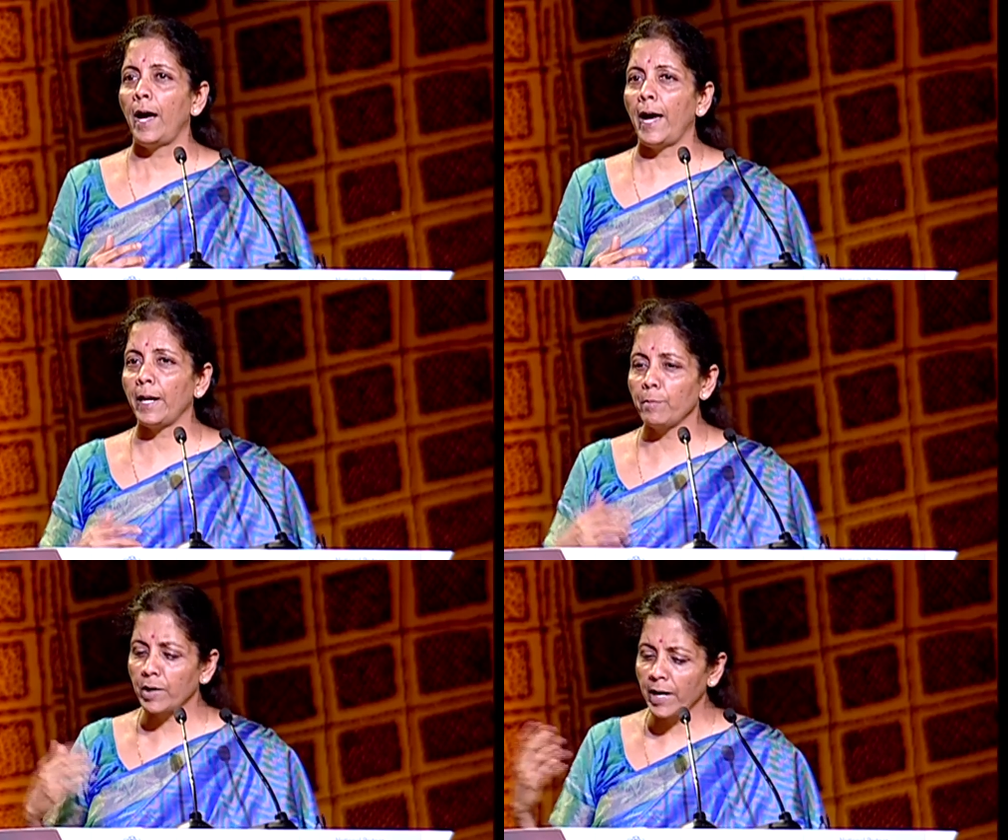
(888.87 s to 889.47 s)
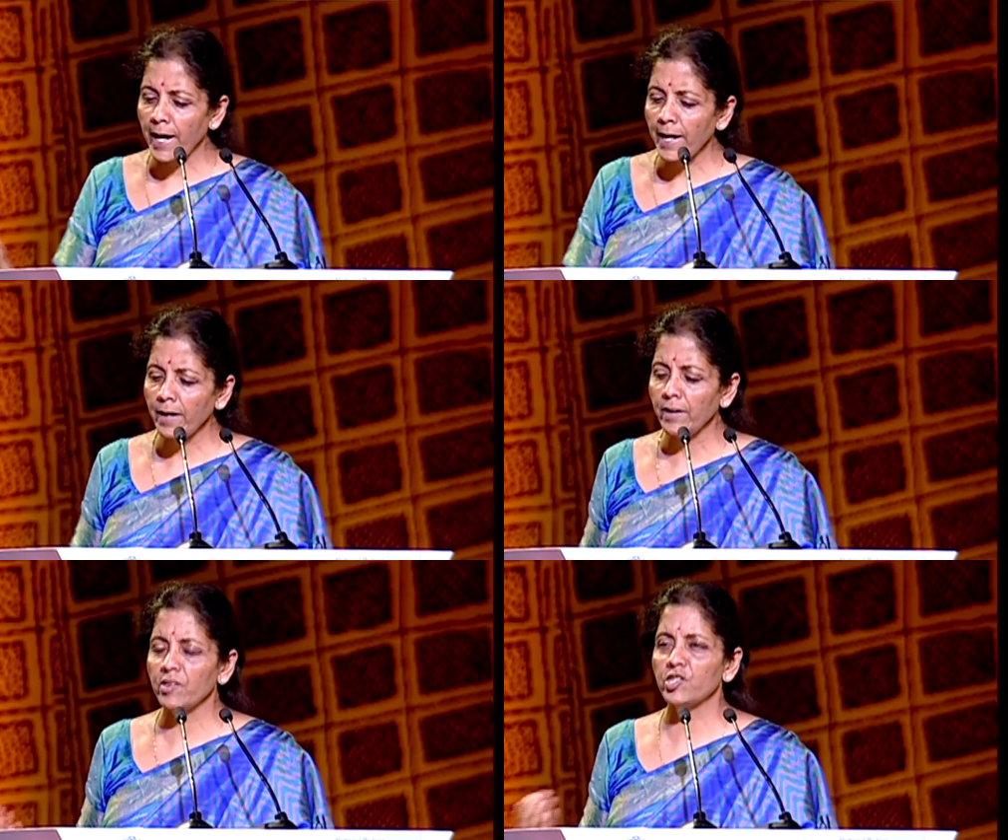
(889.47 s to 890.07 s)
And I'm
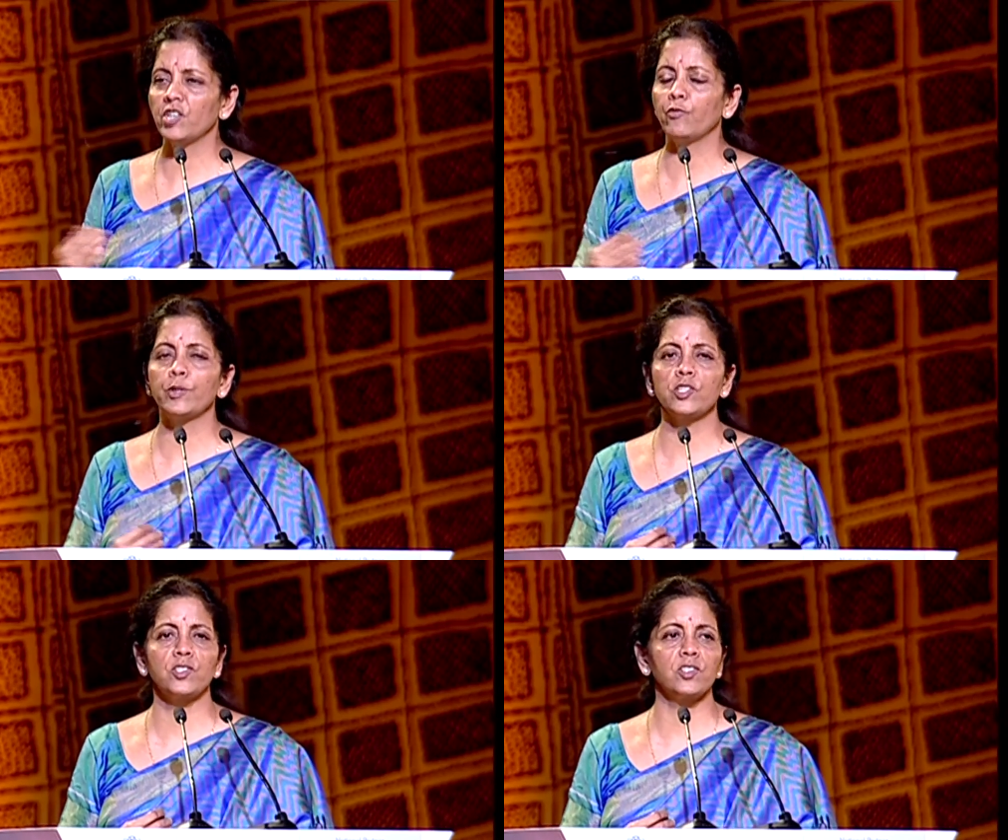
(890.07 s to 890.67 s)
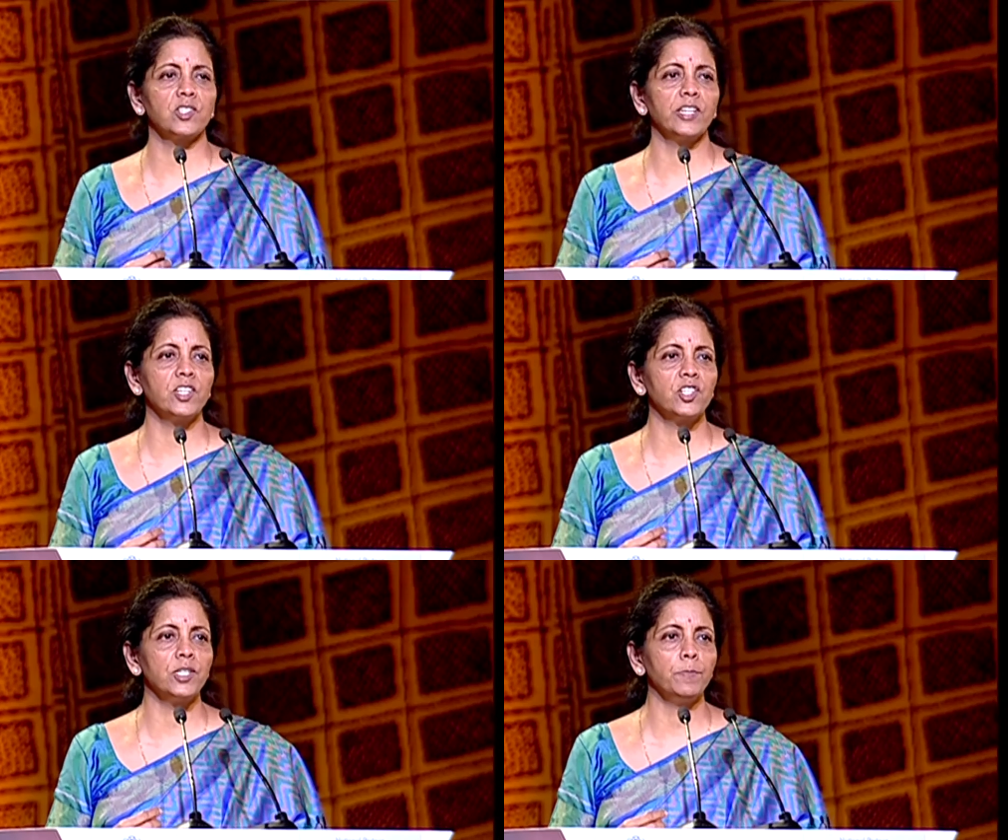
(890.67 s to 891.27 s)
glad under the Chief Minister's
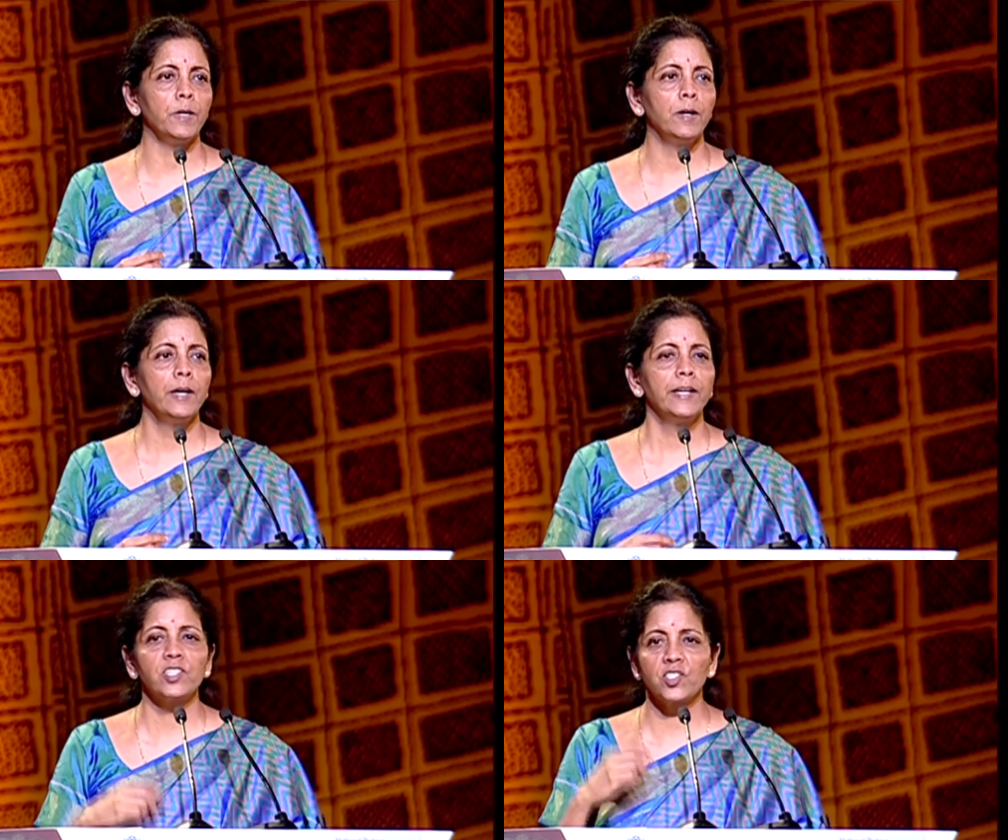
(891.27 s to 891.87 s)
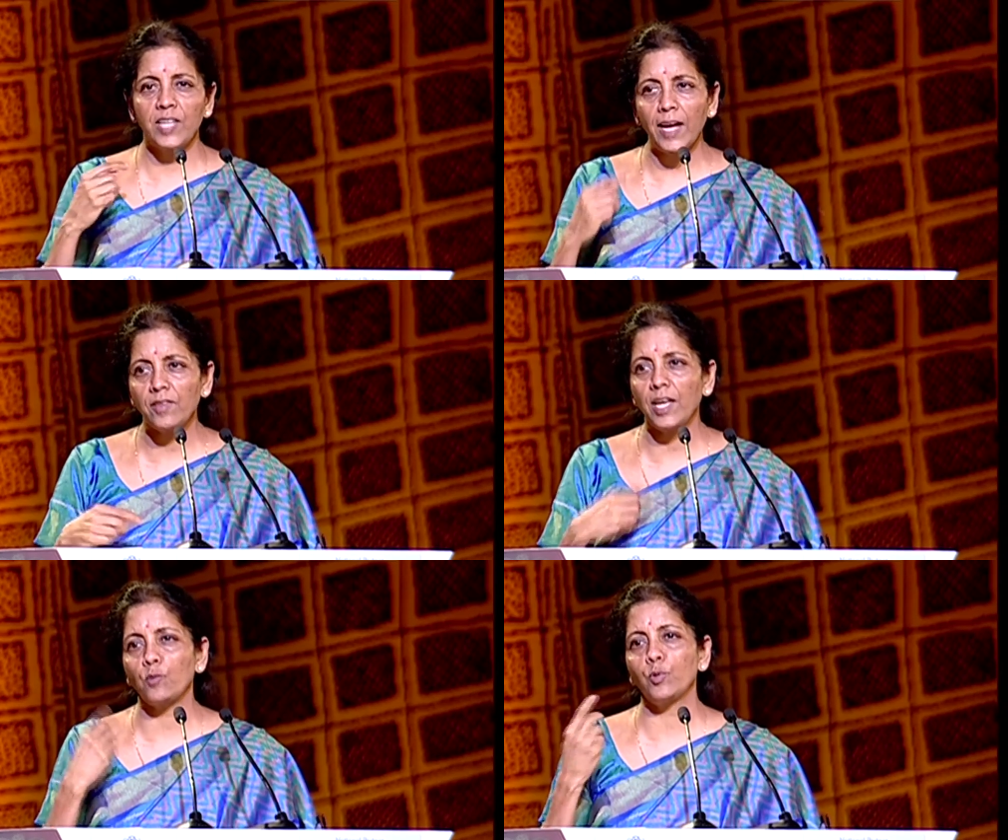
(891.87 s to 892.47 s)
leadership, it is
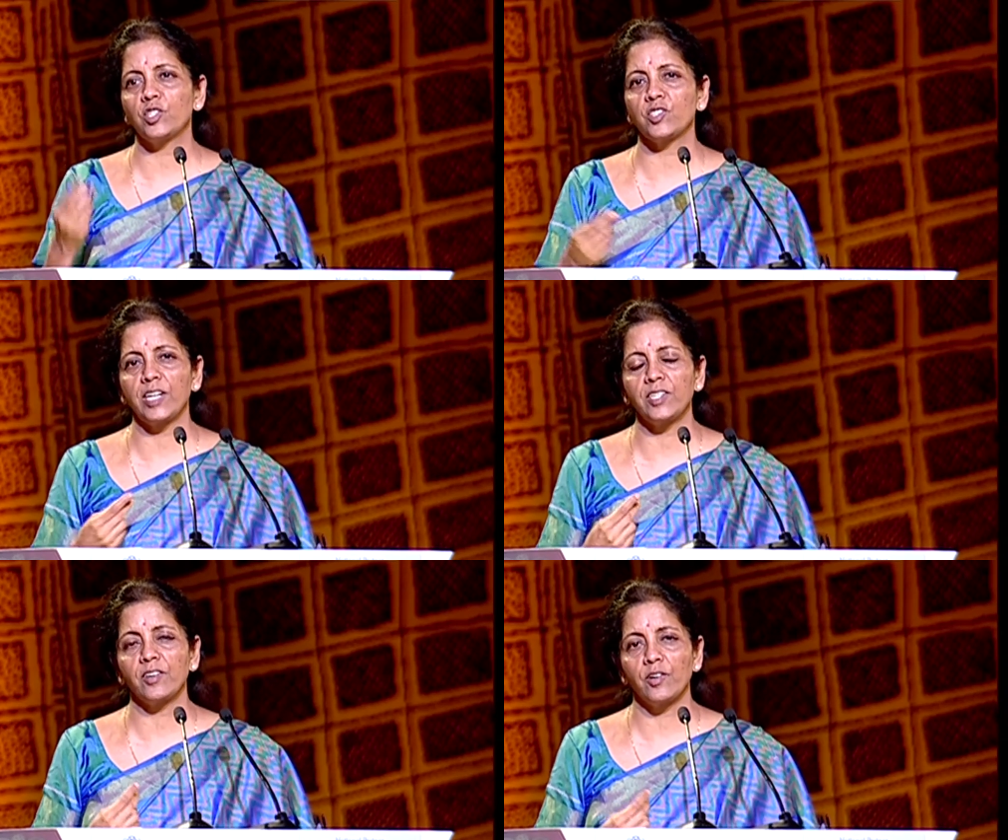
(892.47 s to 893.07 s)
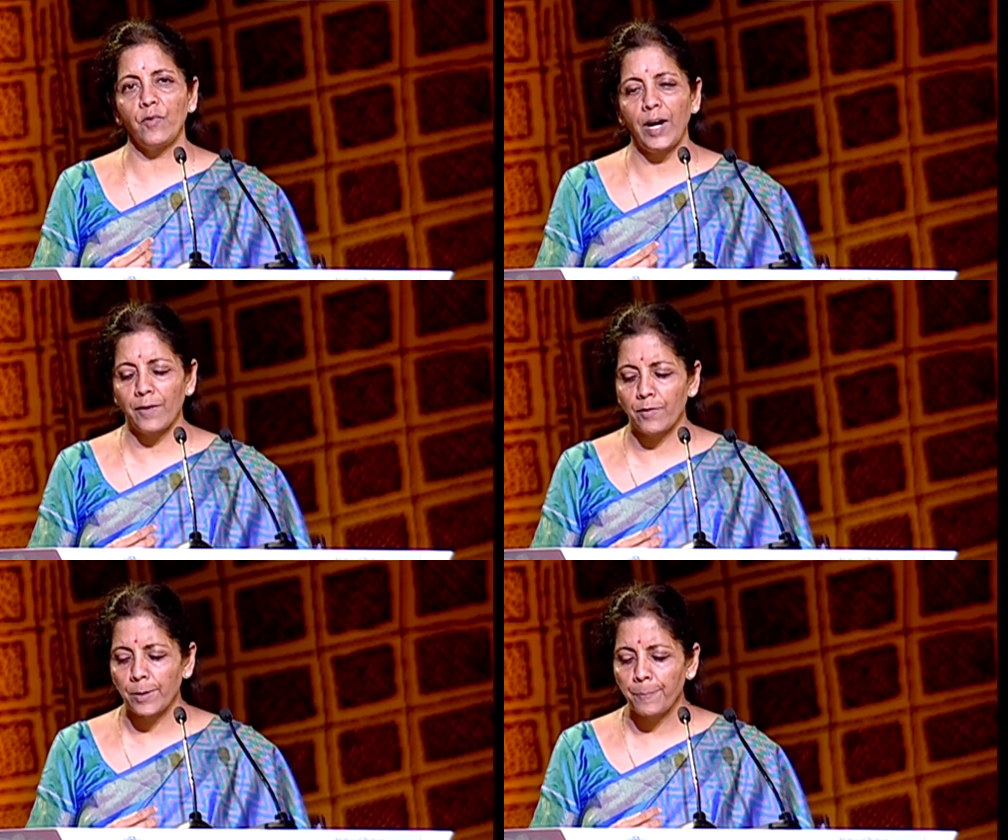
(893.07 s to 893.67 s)
that which is getting
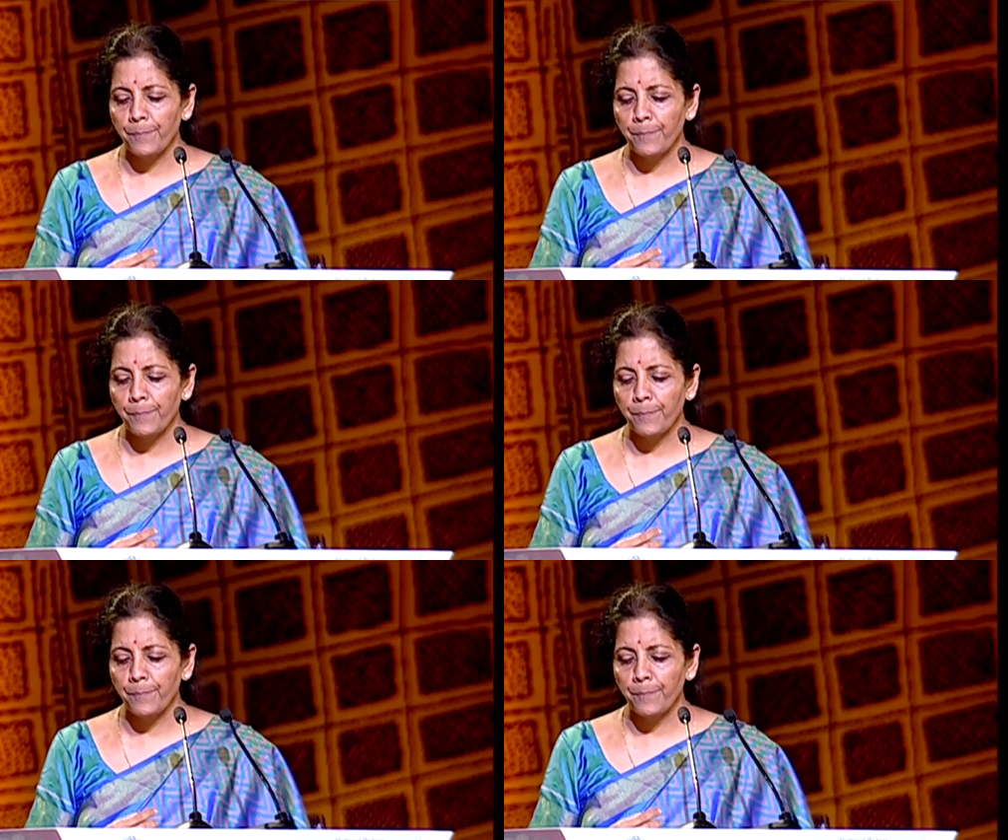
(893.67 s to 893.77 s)
revived.